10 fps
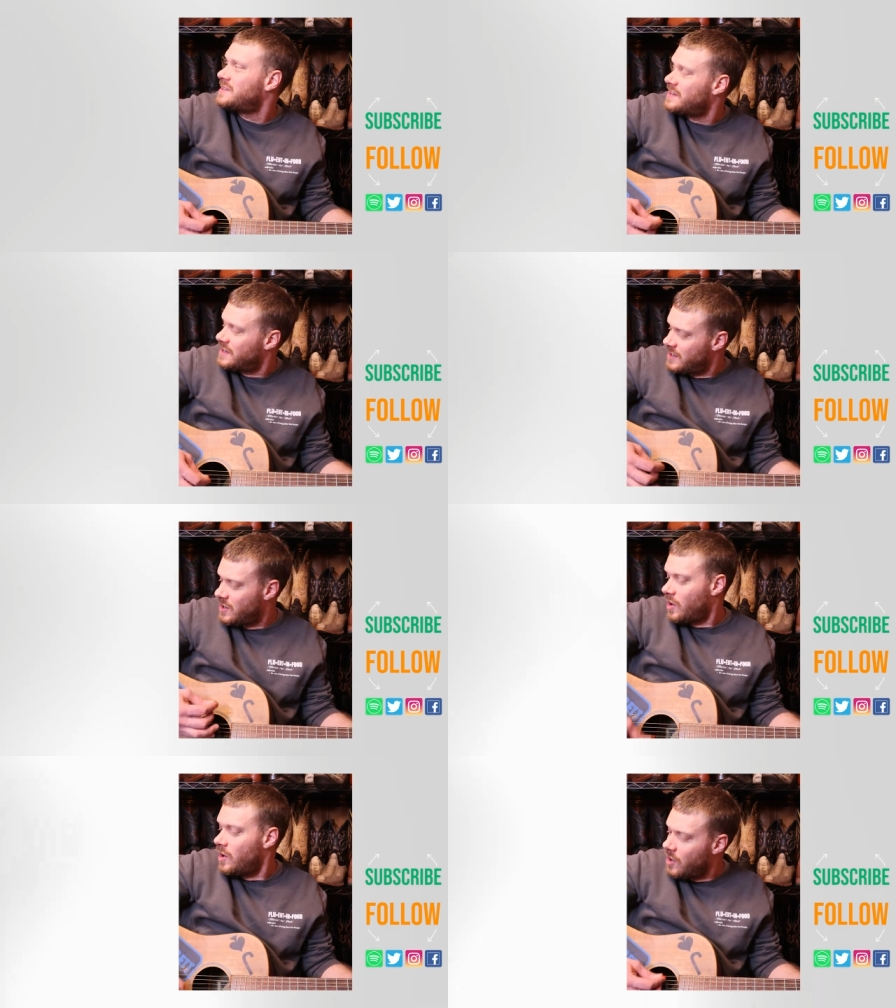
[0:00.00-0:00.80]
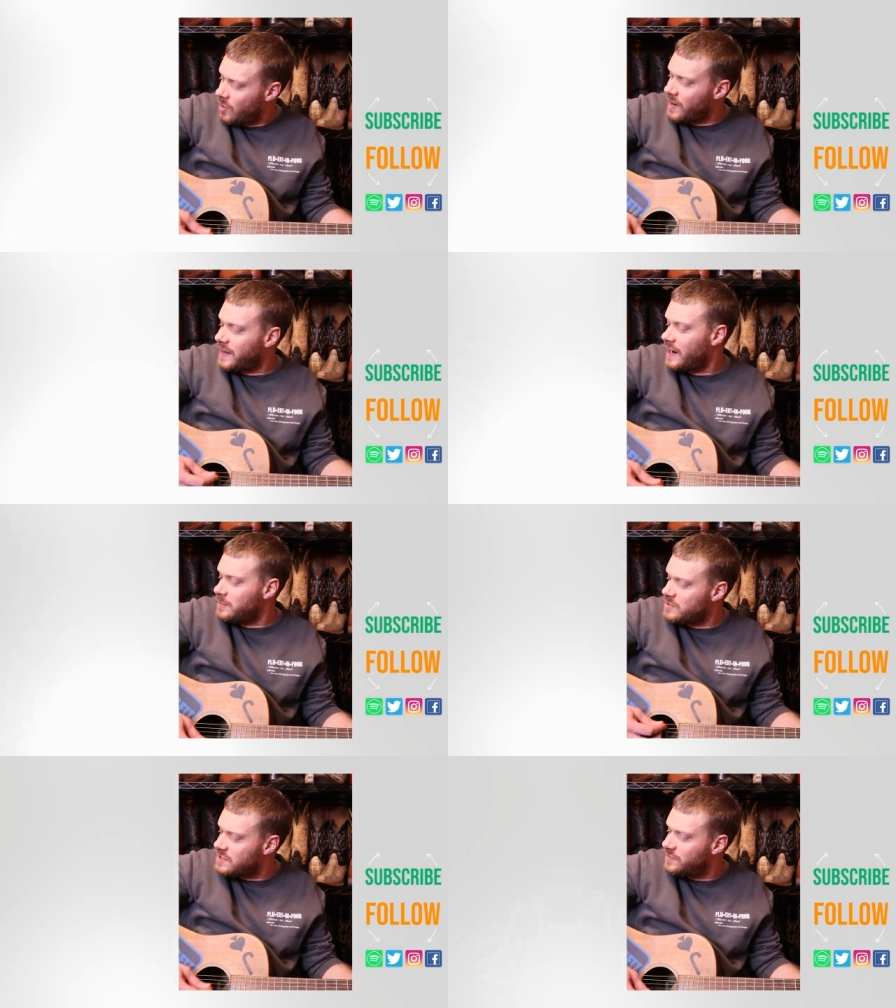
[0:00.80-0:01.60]
Or I got a
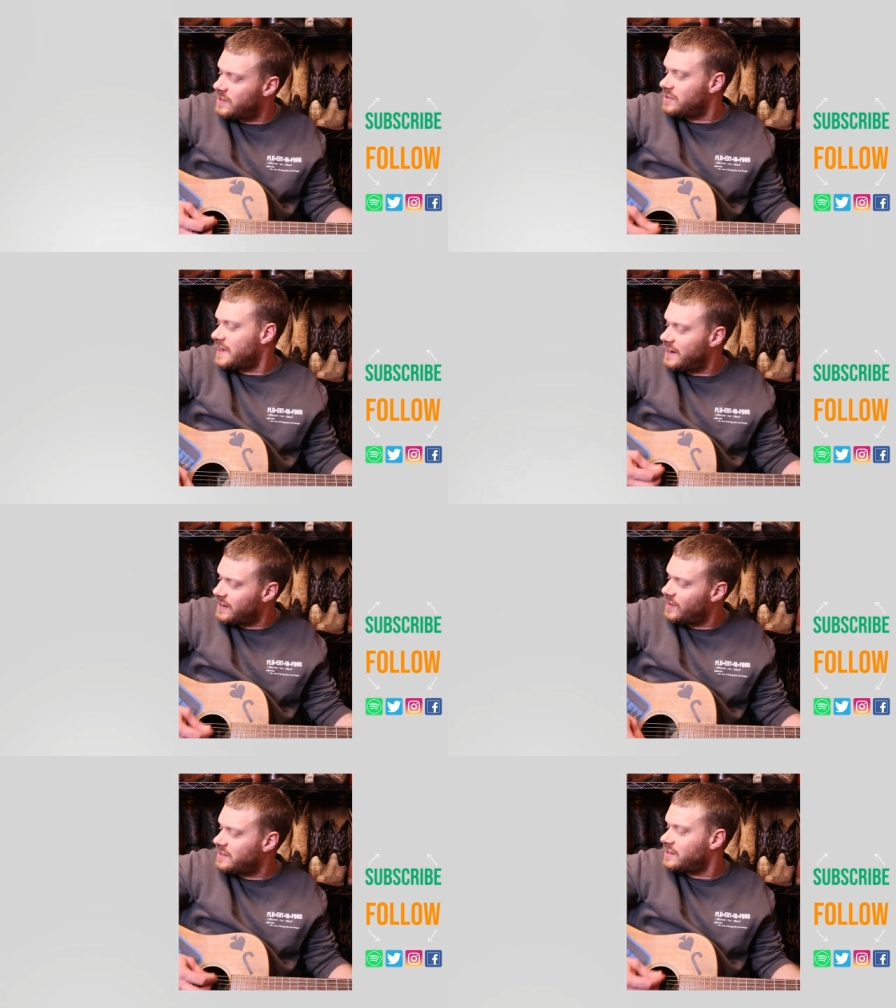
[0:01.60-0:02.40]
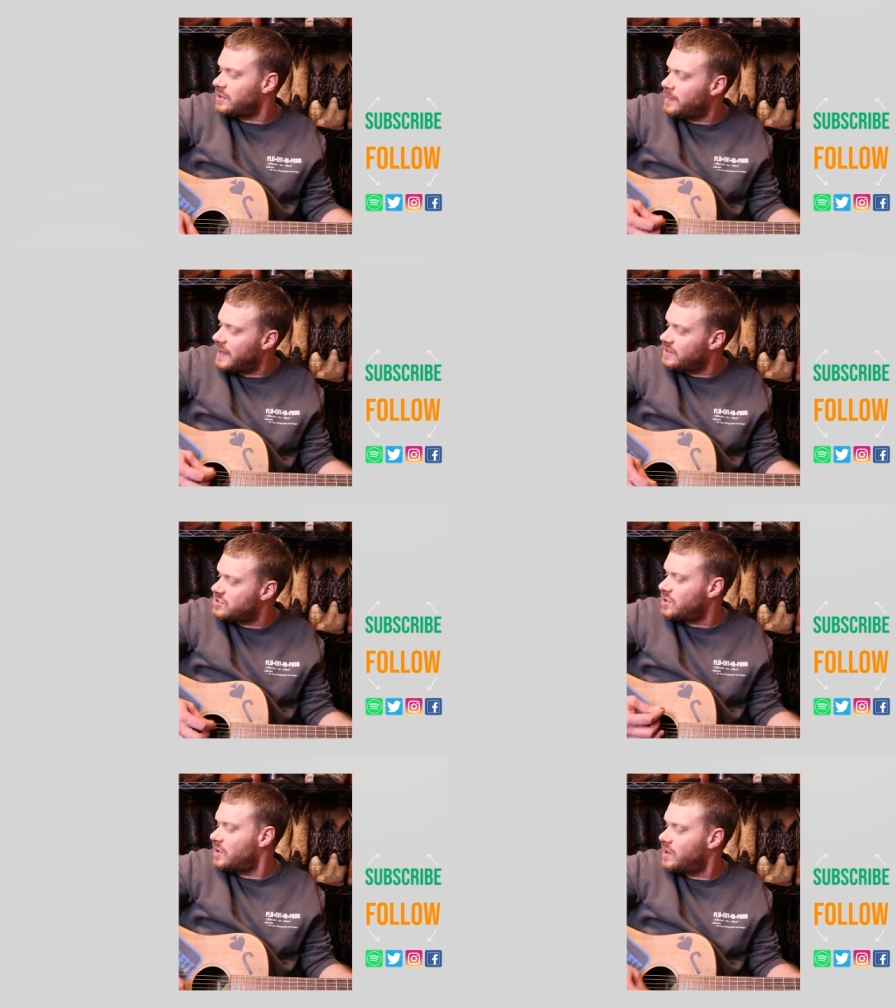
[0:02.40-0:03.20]
music video down here I think you might
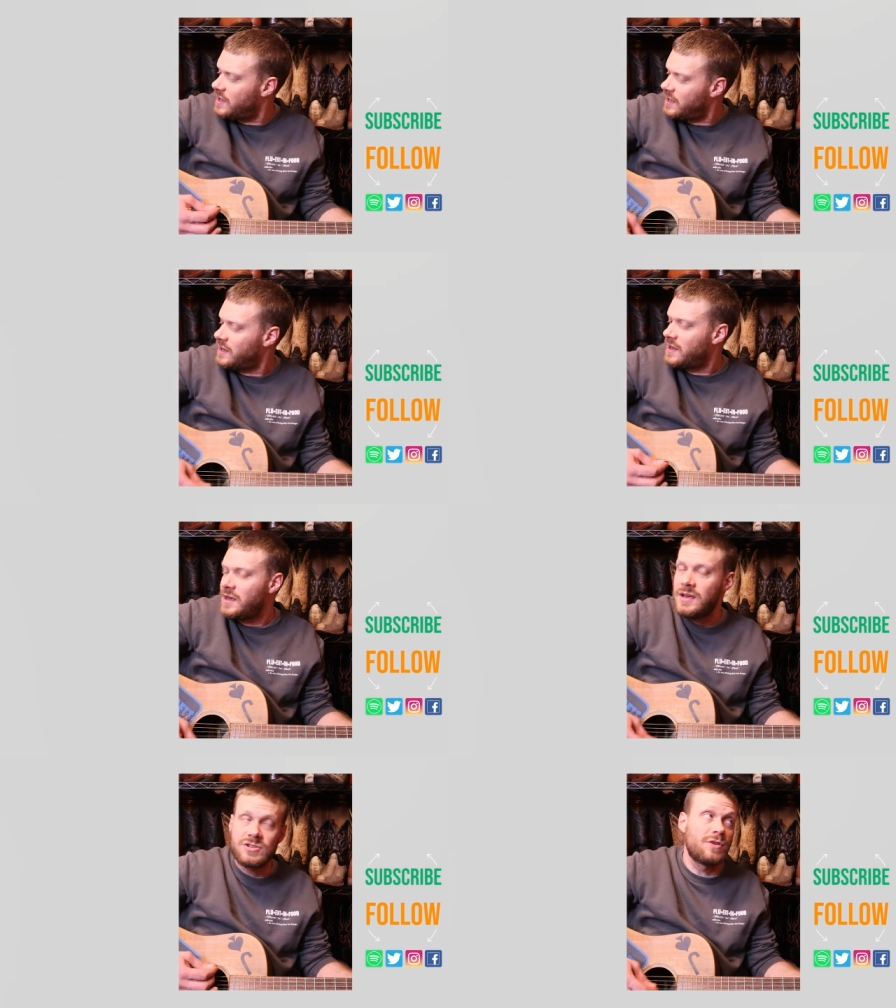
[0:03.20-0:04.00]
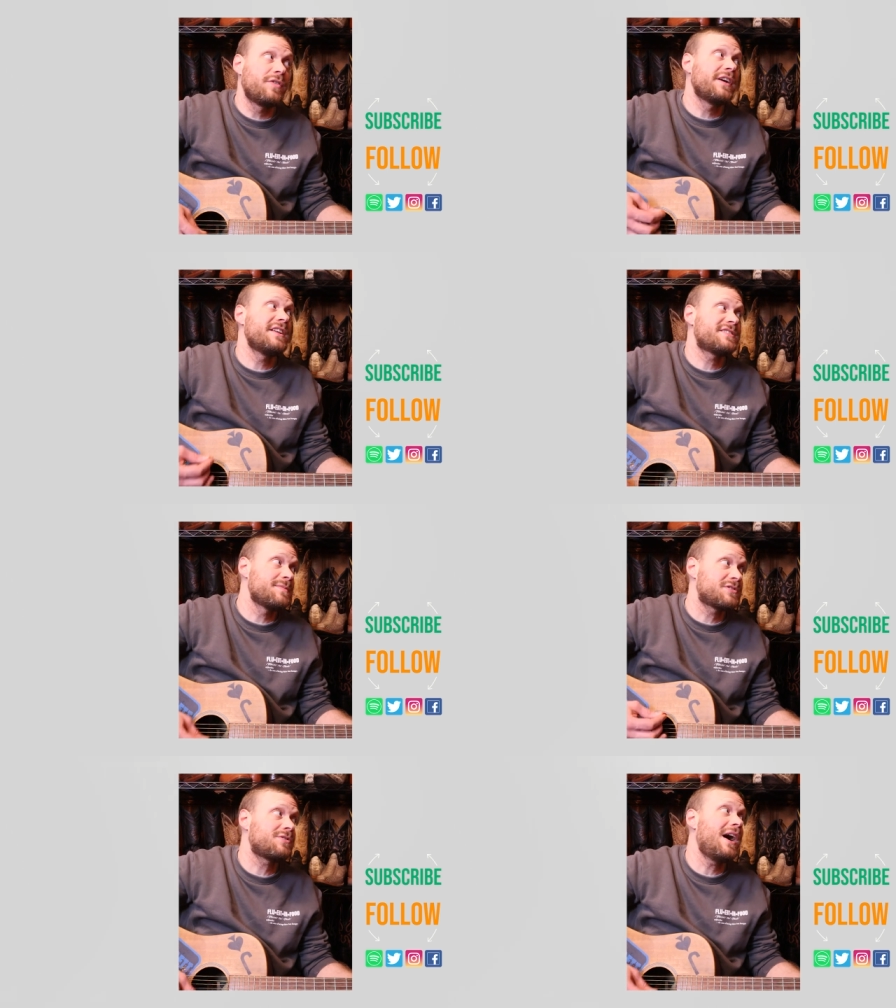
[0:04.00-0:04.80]
enjoy. Don't forget to
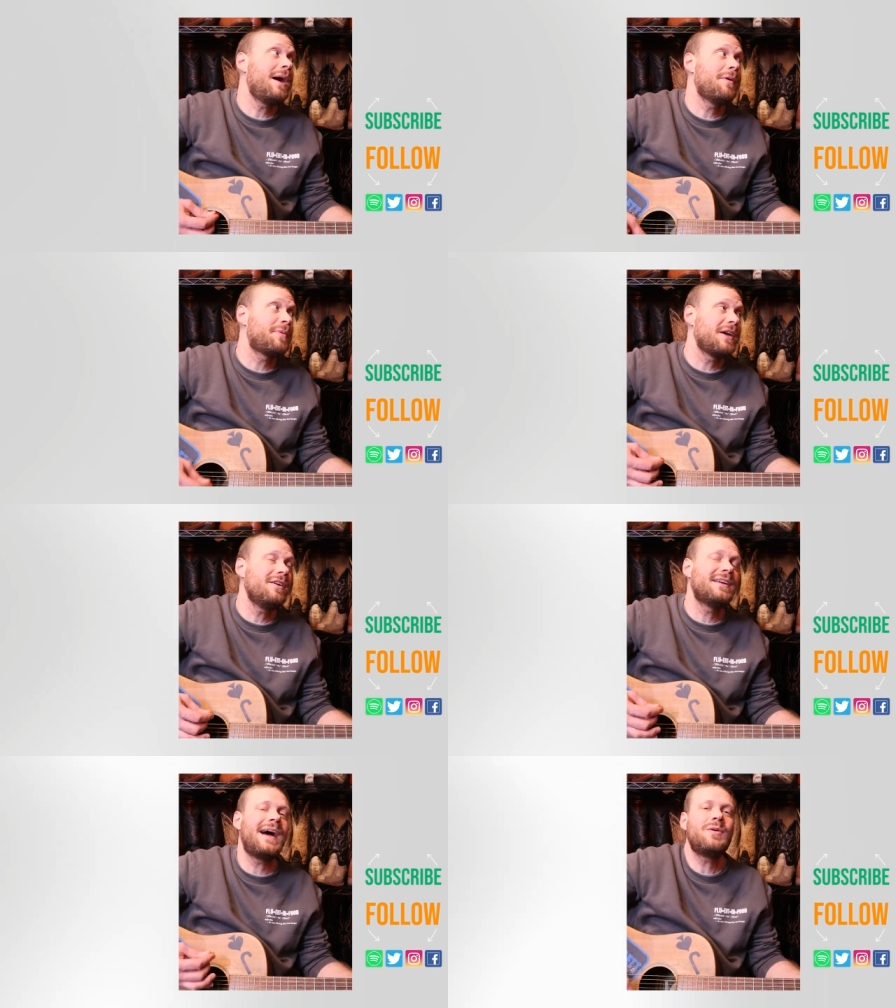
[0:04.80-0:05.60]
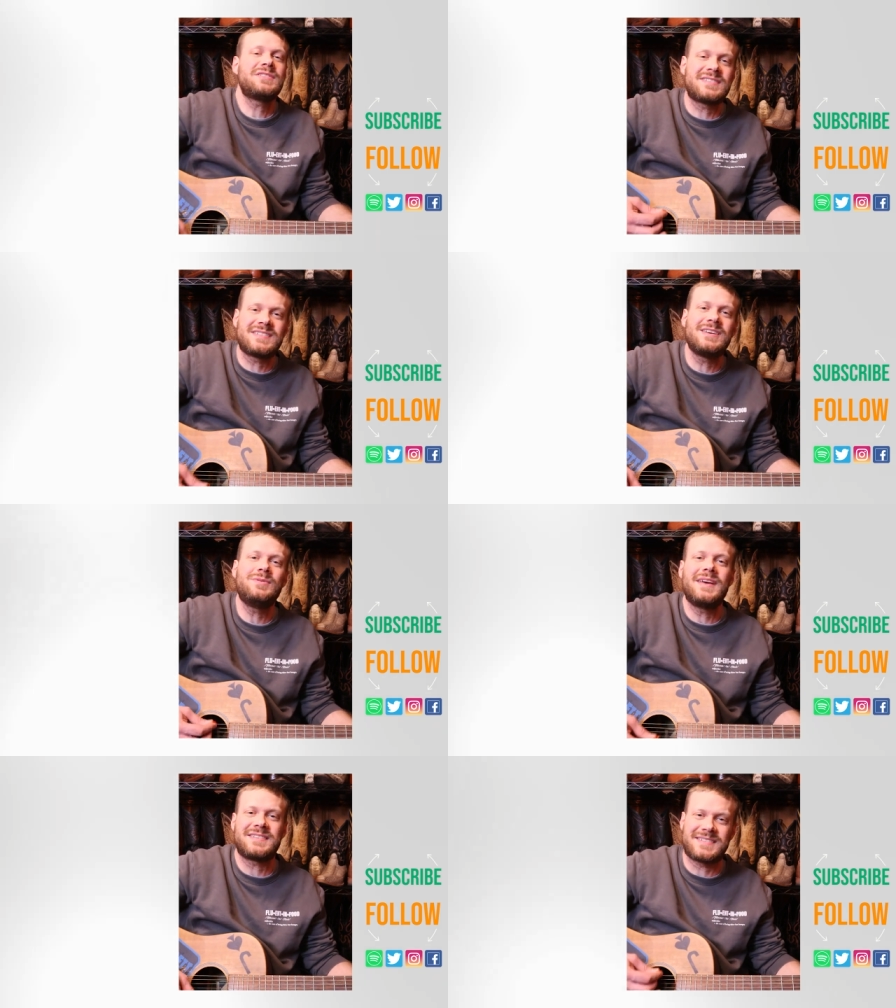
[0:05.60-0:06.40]
subscribe up here and I will see
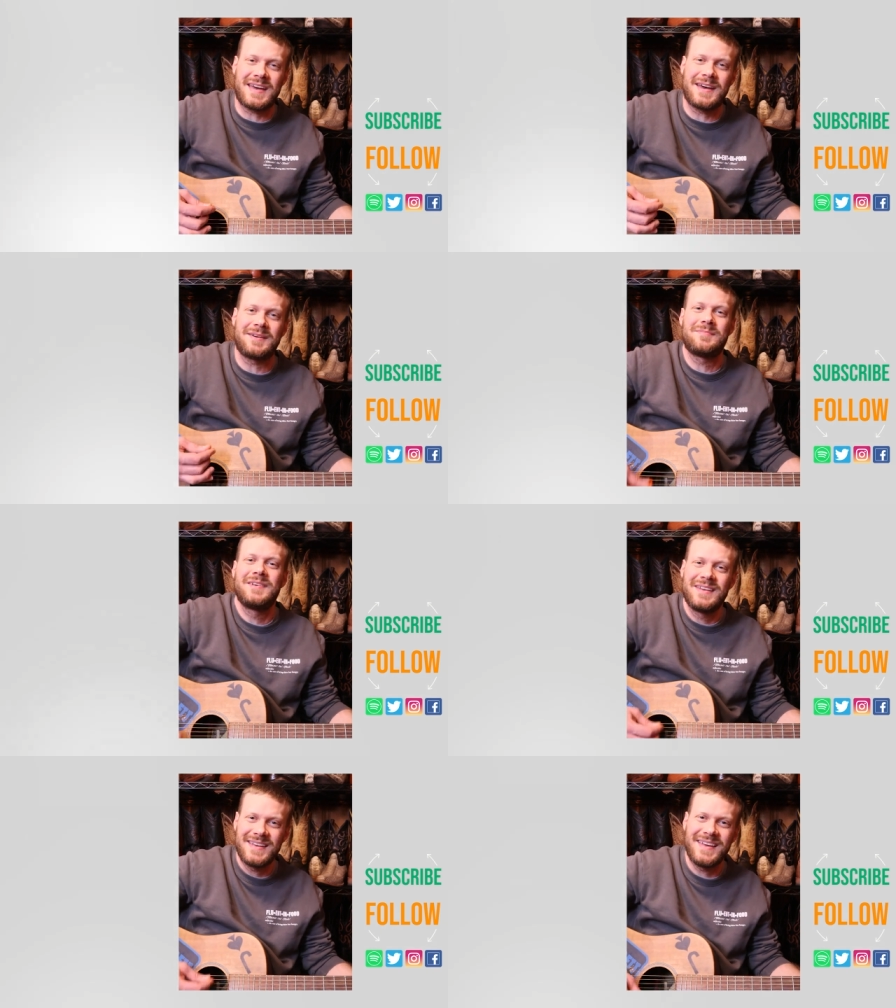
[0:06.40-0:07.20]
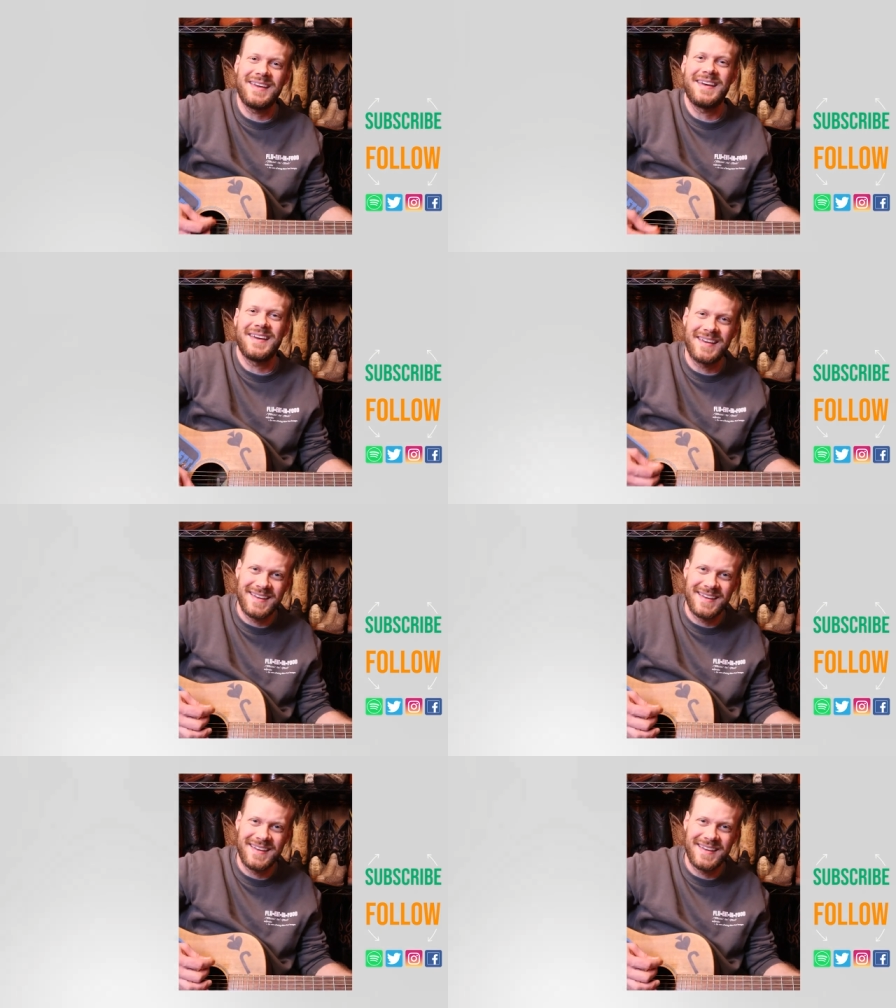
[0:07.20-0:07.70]
you next time. Yeah.